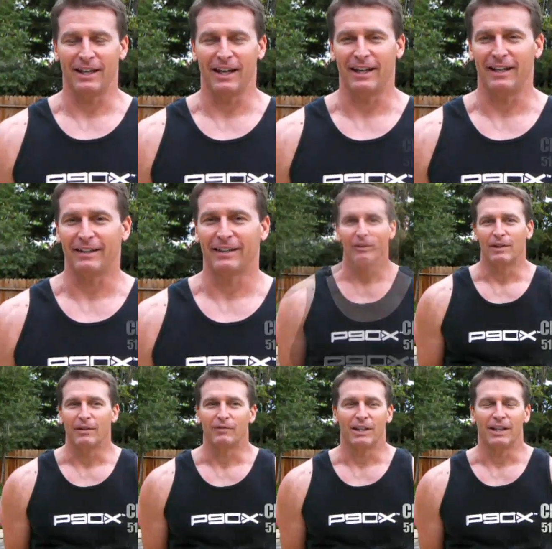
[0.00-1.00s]
I
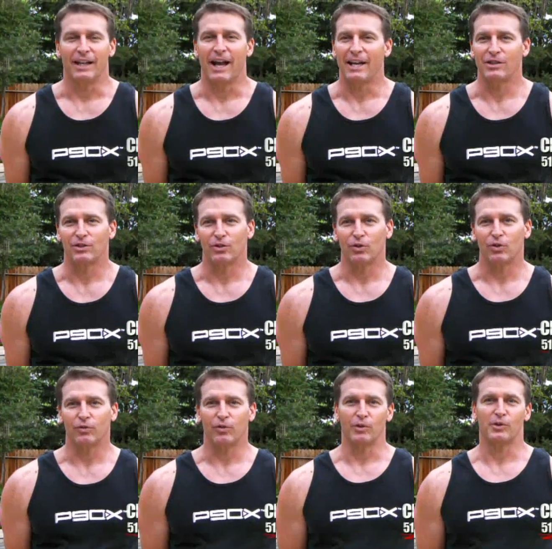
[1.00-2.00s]
lifted in high
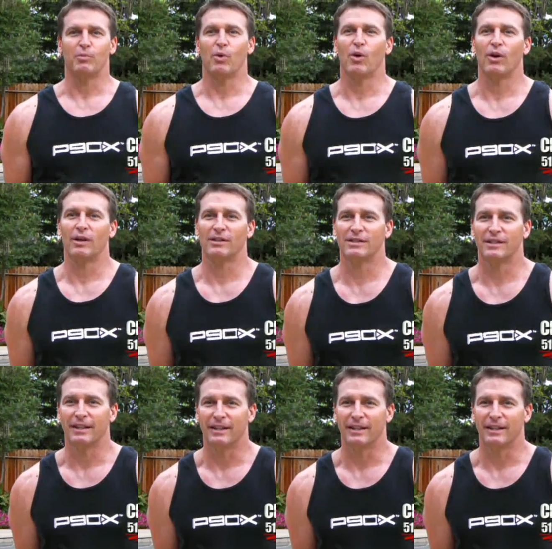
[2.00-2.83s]
school for sports,